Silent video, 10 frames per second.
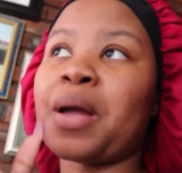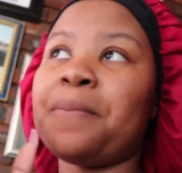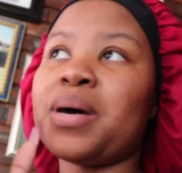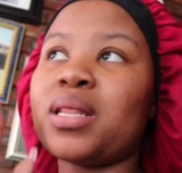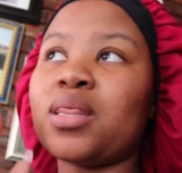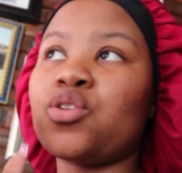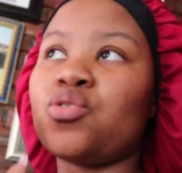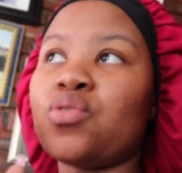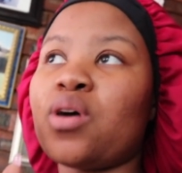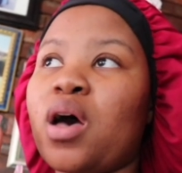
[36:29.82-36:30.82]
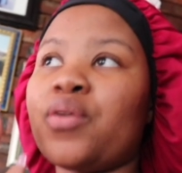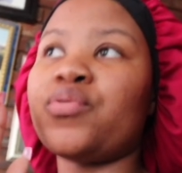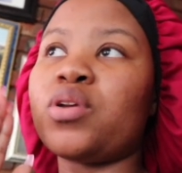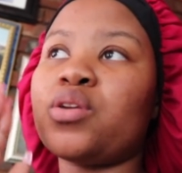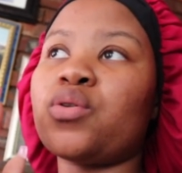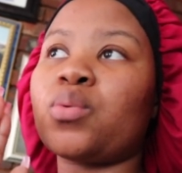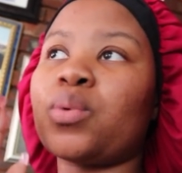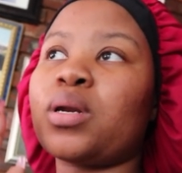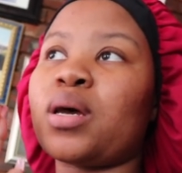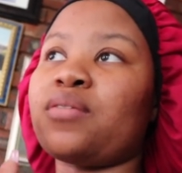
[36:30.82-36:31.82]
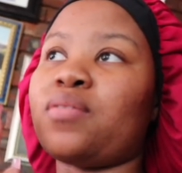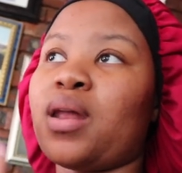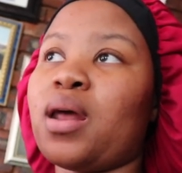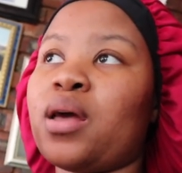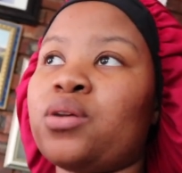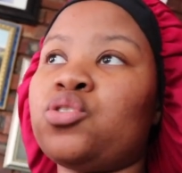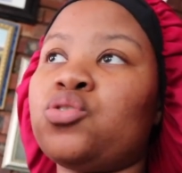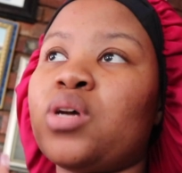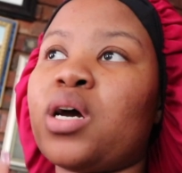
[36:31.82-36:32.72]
But in the new year, I really don't want to have that attitude.